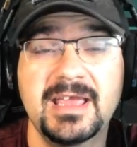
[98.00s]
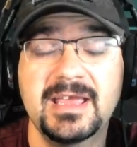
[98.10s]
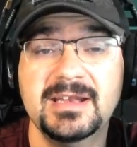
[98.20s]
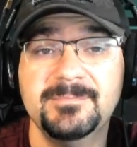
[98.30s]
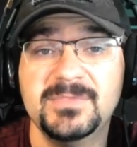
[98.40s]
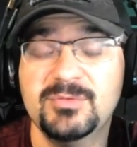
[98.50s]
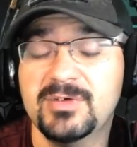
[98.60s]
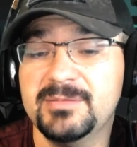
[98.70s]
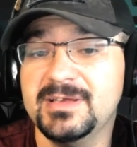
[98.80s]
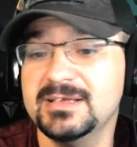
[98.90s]
and you
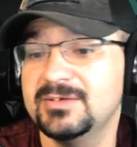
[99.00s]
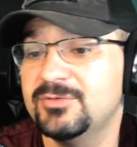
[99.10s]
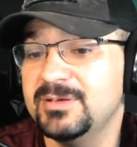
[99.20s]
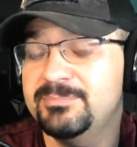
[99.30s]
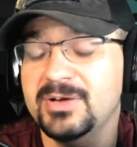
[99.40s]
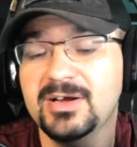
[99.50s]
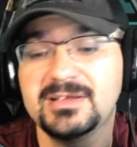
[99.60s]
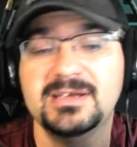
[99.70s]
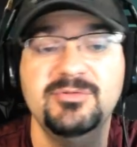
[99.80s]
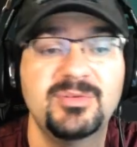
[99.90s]
want to make a quick
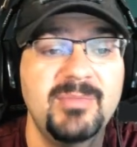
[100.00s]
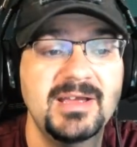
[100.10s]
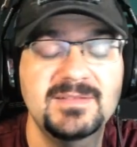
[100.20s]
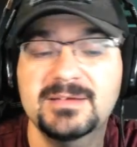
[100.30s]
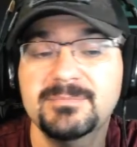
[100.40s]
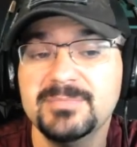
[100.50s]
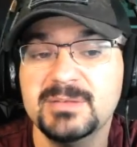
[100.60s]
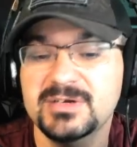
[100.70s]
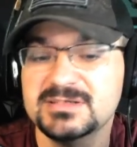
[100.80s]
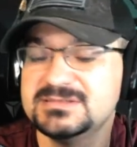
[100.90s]
buck and you want to mine the
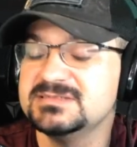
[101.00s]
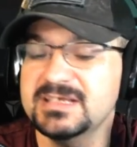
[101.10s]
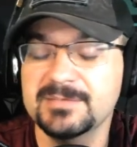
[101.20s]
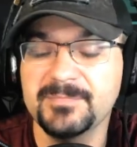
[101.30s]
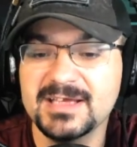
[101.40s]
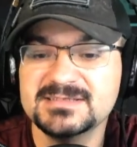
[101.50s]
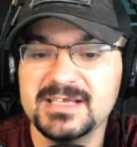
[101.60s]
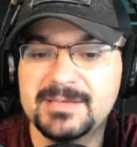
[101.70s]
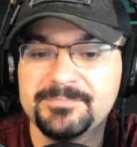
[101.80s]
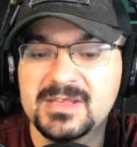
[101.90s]
Pyroxys, then I
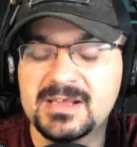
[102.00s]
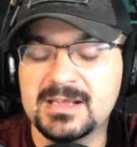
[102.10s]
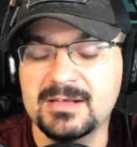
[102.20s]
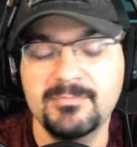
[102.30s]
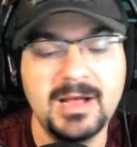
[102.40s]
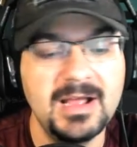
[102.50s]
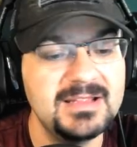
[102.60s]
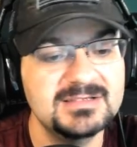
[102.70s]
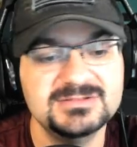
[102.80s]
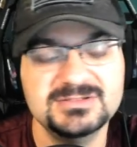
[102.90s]
say
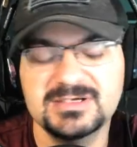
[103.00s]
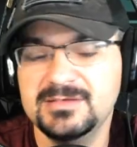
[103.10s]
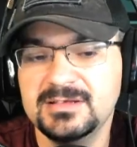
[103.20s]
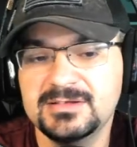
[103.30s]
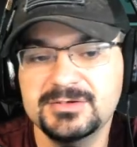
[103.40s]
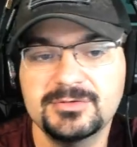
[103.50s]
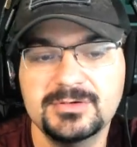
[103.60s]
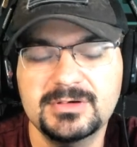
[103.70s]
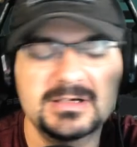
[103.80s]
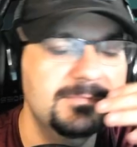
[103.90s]
because I think
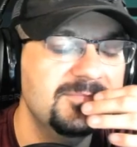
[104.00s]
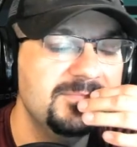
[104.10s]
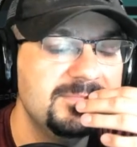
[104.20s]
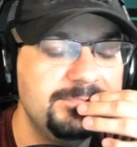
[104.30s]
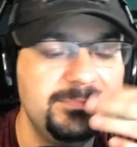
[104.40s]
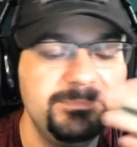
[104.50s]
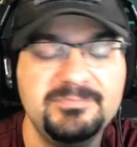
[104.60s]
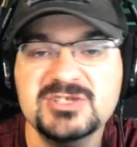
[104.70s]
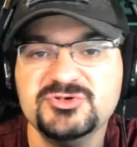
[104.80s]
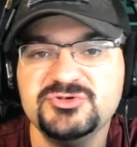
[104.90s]
your
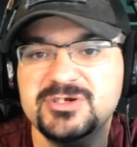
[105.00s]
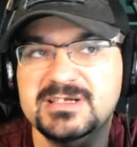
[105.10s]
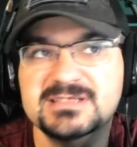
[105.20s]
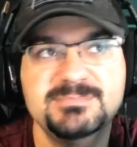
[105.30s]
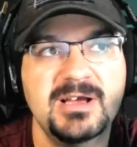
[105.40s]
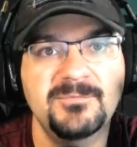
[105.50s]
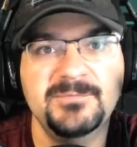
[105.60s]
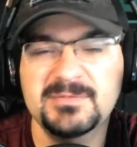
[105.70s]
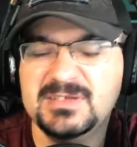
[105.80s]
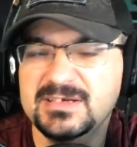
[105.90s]
Venture Trainer gets about
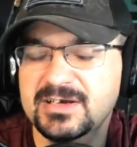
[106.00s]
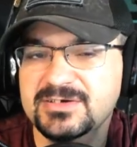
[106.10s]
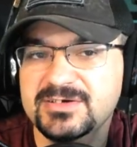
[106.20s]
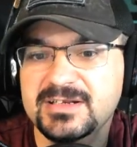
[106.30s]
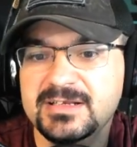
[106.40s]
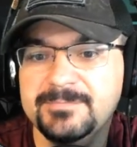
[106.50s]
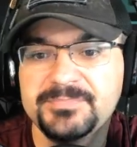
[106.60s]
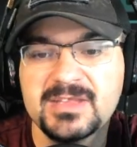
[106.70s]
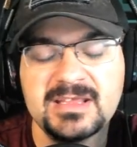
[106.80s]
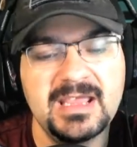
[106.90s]
1500 in it,
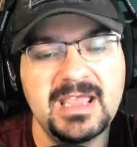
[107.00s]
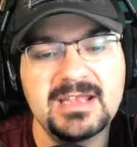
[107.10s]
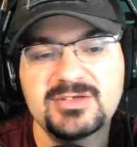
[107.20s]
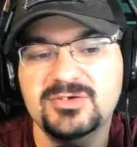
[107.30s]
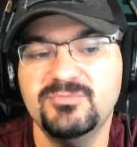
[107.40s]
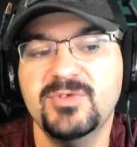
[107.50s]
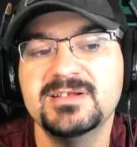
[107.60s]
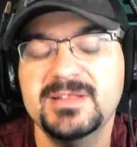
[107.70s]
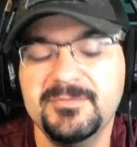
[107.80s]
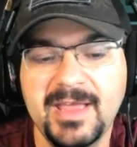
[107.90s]
and you could
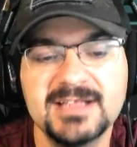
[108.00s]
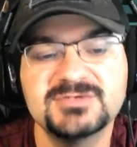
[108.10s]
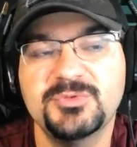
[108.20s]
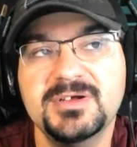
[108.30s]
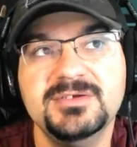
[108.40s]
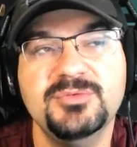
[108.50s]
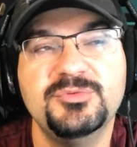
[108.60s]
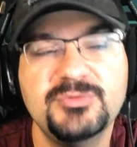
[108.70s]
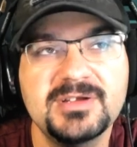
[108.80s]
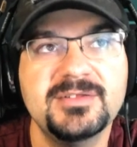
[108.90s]
run to the advanced one, do
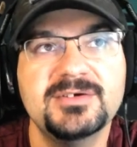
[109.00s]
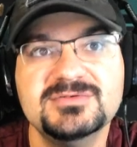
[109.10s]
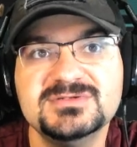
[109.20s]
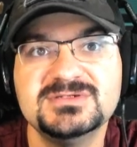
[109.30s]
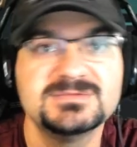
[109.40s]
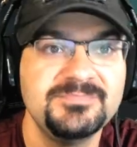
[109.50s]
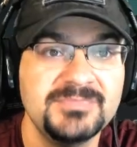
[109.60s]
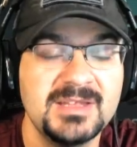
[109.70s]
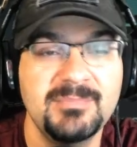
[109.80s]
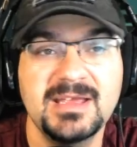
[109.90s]
3 of those,
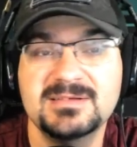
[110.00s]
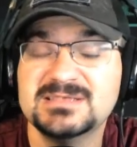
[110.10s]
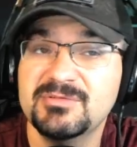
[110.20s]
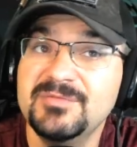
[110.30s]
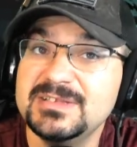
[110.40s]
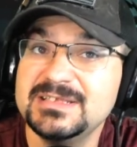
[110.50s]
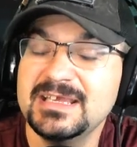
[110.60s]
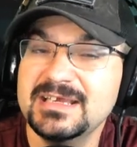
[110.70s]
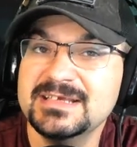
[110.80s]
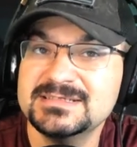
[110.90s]
make
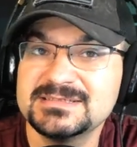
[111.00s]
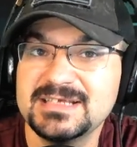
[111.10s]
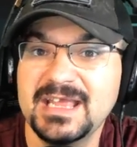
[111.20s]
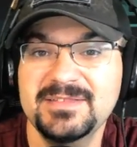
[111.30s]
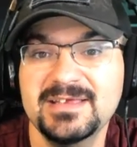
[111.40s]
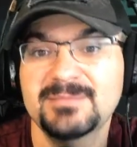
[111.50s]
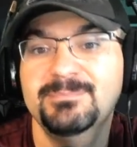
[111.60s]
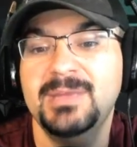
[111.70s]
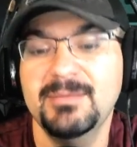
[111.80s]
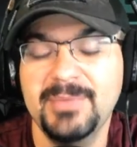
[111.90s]
750k ISK, and
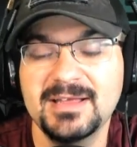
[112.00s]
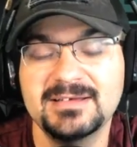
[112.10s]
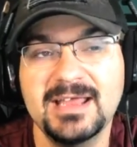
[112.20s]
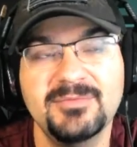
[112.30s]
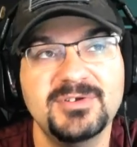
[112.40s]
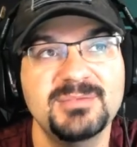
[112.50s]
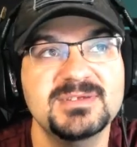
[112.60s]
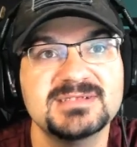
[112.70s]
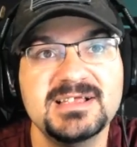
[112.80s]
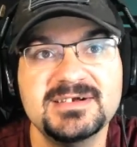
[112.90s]
then pop back down 30
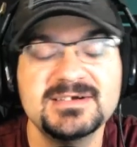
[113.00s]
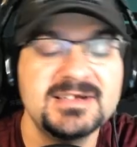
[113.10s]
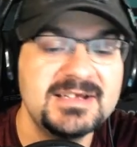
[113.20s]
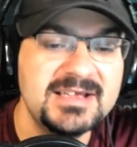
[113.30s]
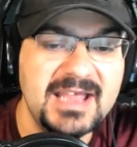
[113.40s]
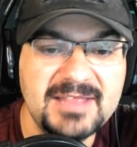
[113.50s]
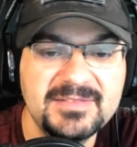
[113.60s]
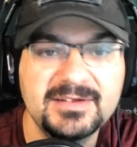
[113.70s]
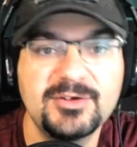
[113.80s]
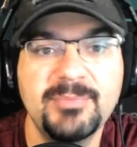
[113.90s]
minutes later,
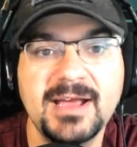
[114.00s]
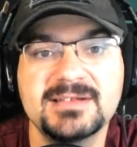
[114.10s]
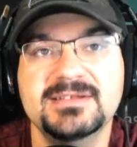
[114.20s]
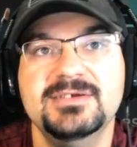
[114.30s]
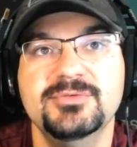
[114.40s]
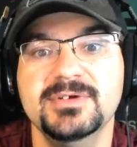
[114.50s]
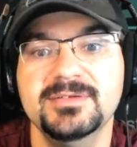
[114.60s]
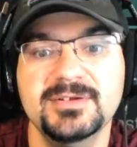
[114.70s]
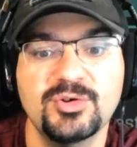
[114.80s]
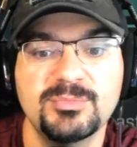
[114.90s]
and then go back to
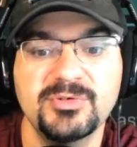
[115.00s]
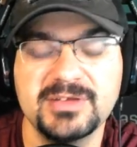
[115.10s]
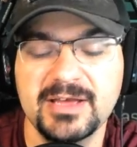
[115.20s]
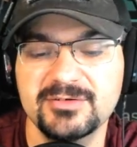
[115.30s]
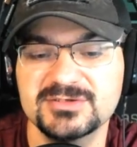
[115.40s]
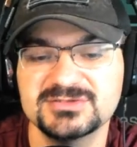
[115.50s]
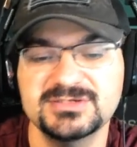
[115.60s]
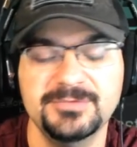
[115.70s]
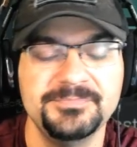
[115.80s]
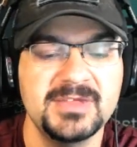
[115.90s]
doing the normal encounters.
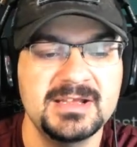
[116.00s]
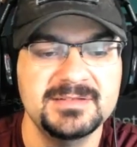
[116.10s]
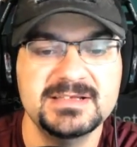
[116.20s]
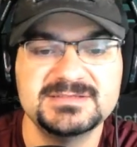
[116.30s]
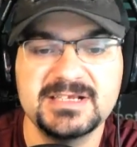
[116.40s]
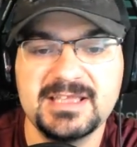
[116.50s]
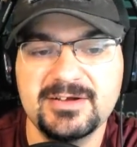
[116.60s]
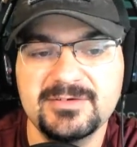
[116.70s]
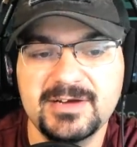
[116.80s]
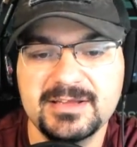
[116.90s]
So this
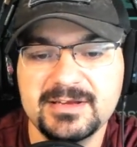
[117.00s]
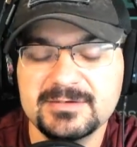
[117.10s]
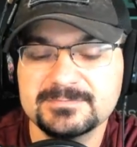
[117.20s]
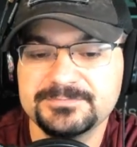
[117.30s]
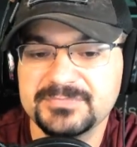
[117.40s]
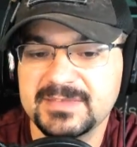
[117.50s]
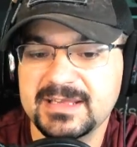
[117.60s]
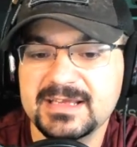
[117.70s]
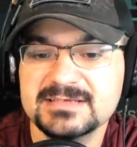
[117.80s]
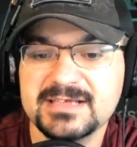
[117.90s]
encounter right here
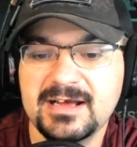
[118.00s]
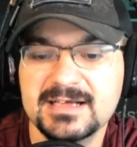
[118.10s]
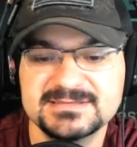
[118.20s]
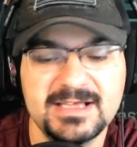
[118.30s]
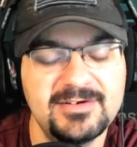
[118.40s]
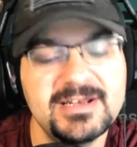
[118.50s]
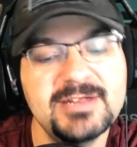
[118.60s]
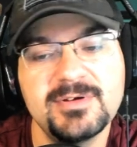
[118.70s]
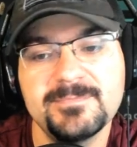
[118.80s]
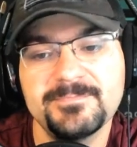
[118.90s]
is a hostile
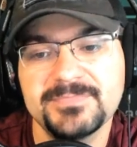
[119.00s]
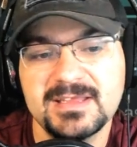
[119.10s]
hunting one.